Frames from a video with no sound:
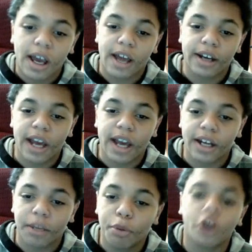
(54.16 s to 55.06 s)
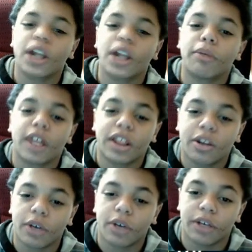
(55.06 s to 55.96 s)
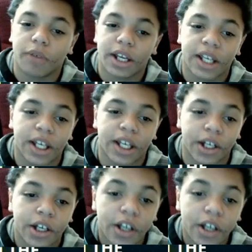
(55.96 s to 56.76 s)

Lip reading: and then it pulls up this screen right here.